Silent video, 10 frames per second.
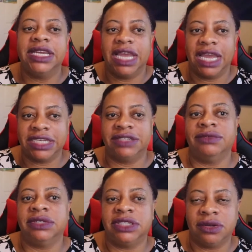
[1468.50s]
as a
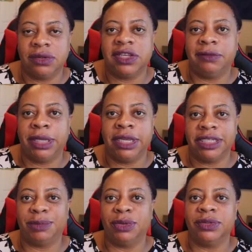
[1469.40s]
result of being
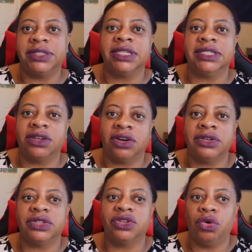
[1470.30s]
exposed to the
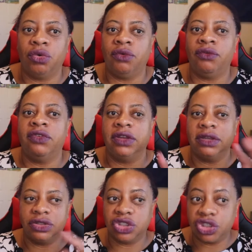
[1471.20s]

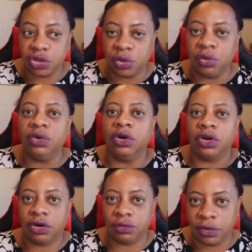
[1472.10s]
SARS-CoV-2 or
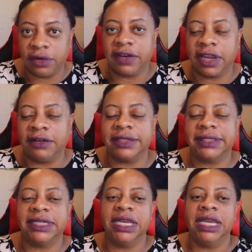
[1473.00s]

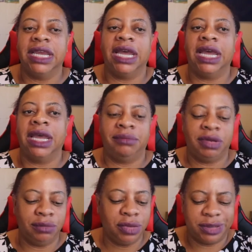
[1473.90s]
coronavirus.
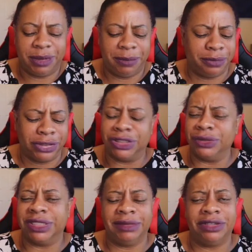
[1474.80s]
But most people just
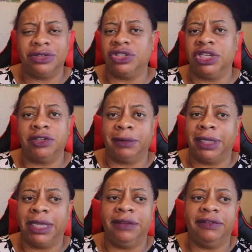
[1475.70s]
use them interchangeably.
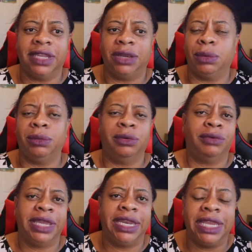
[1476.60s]
Even like when we're
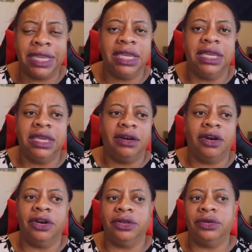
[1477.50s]
writing
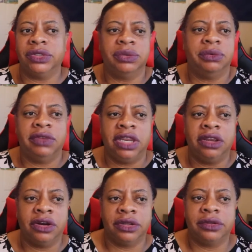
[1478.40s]
articles or reading
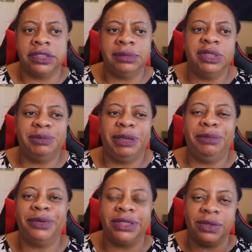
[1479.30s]
articles, most
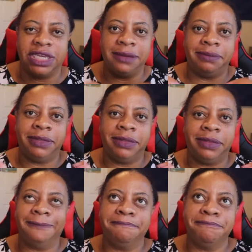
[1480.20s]
people don't keep the